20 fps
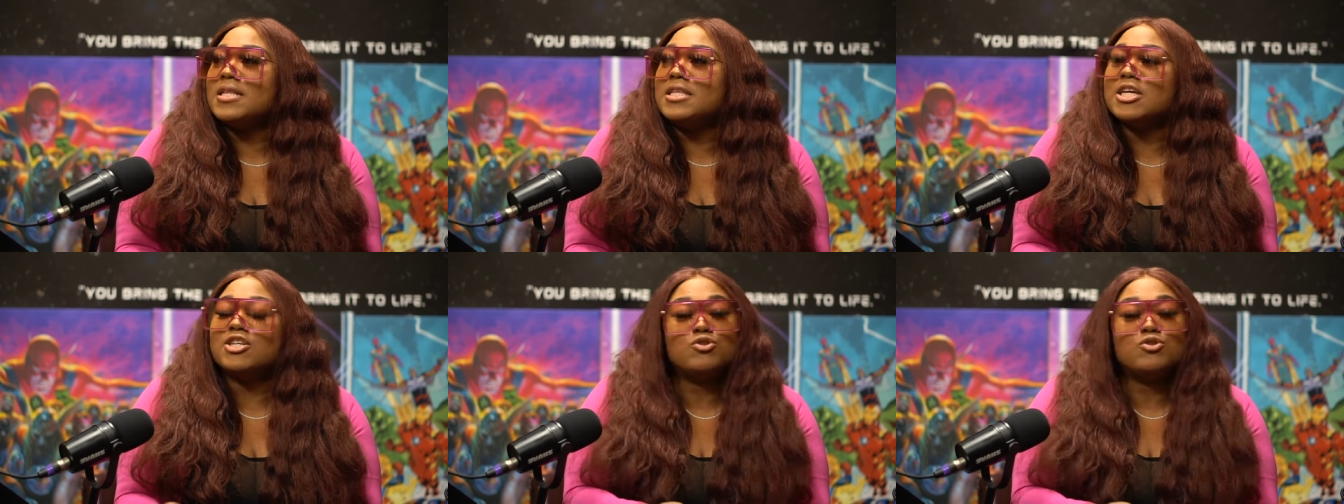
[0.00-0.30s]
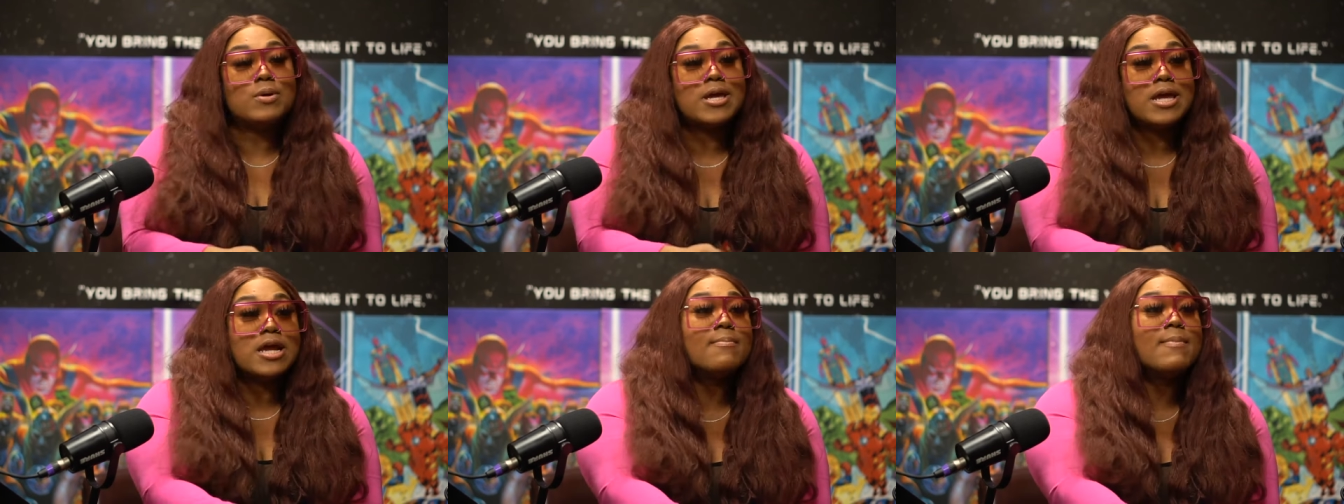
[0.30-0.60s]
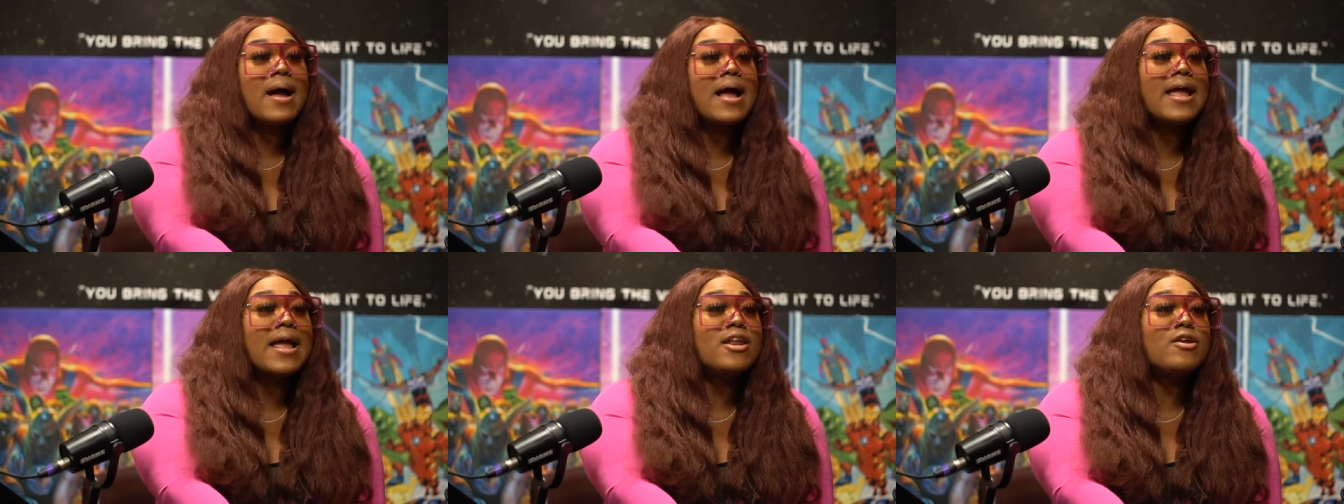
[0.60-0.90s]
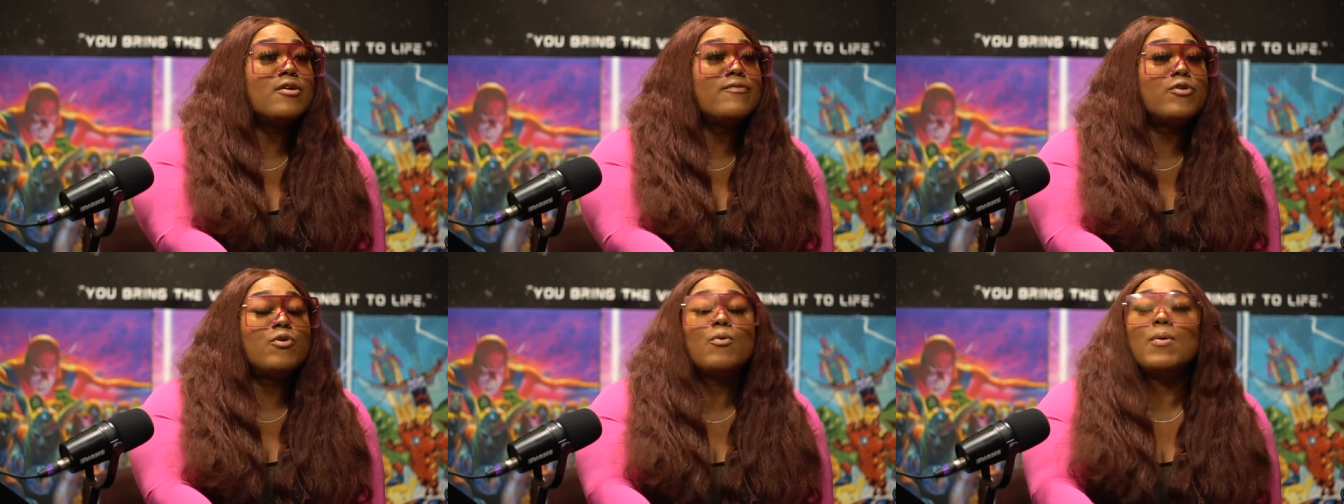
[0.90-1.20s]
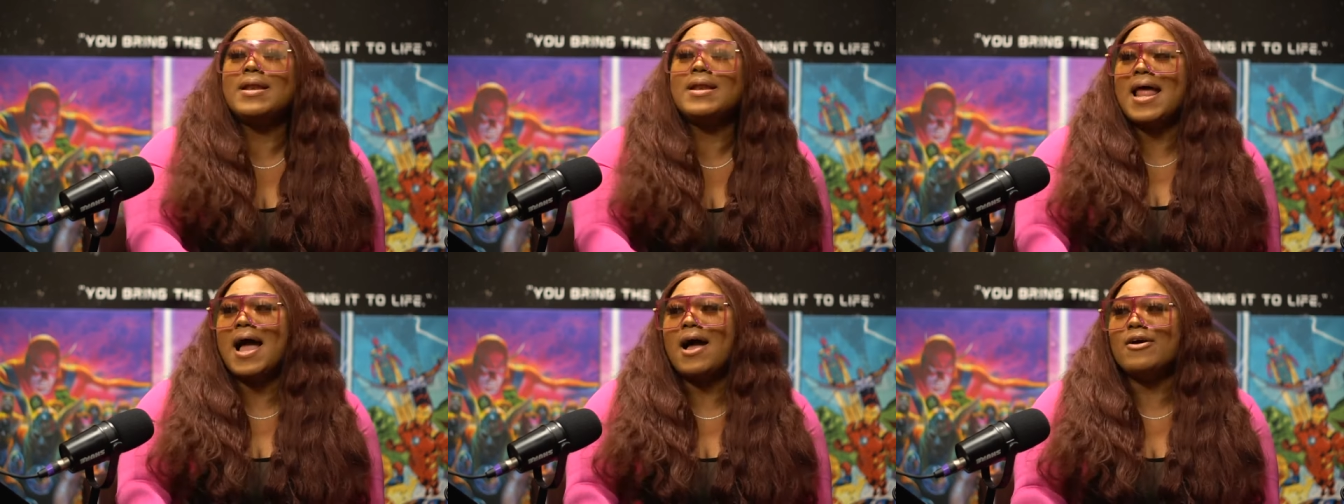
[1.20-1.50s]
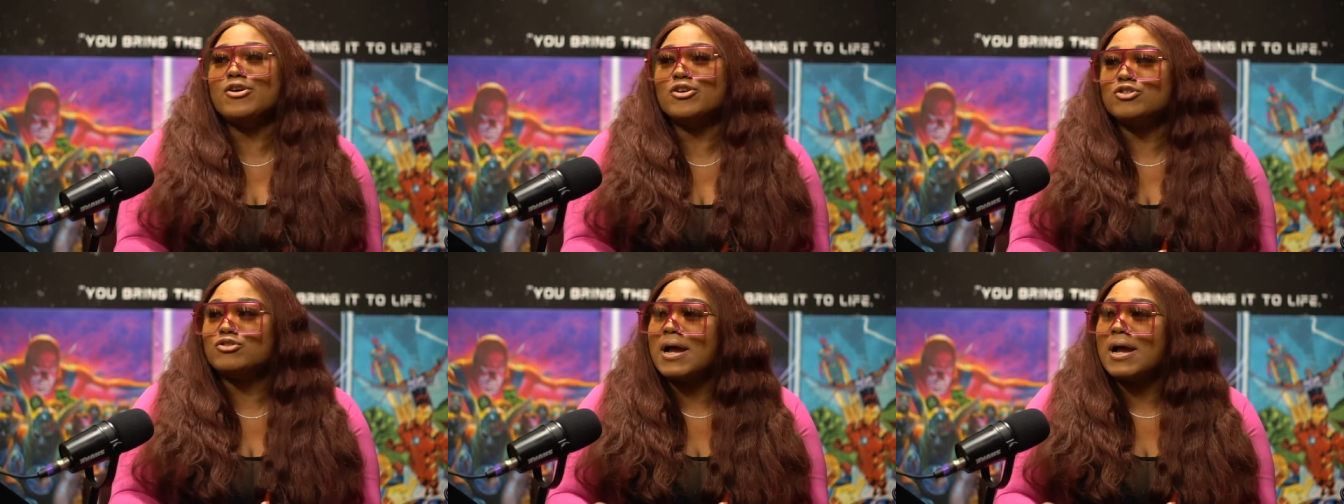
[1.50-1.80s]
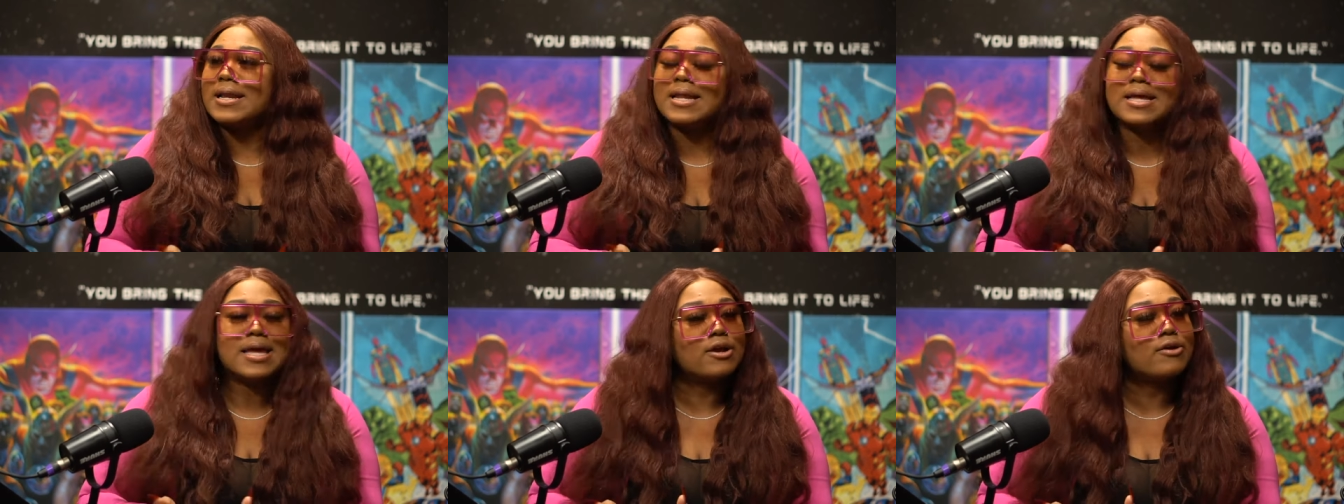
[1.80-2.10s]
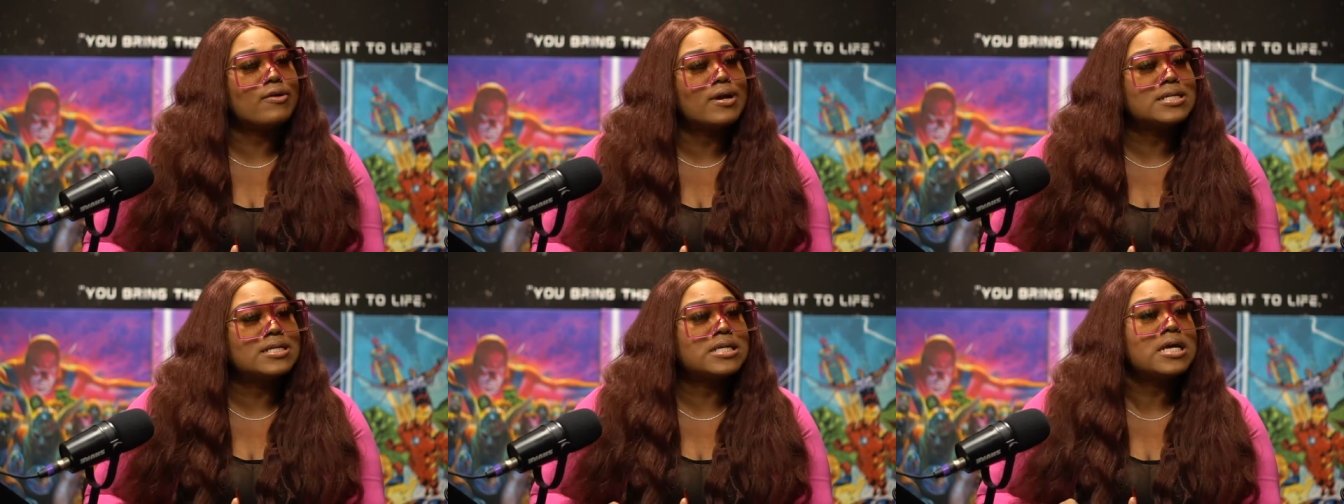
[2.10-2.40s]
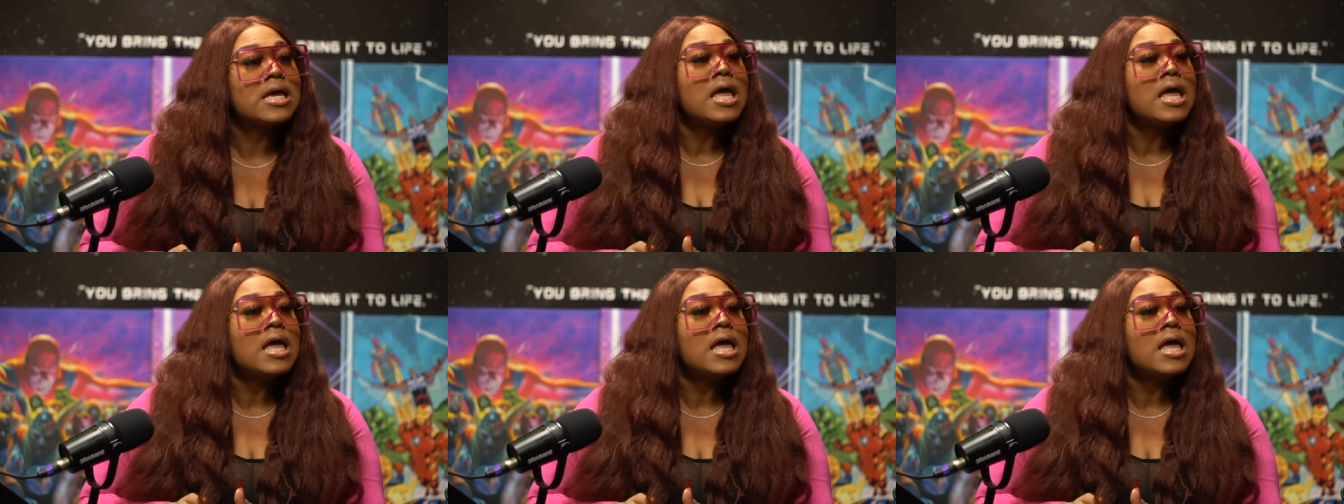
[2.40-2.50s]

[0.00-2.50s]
Did you hear my interview and now you're trying to get crazy?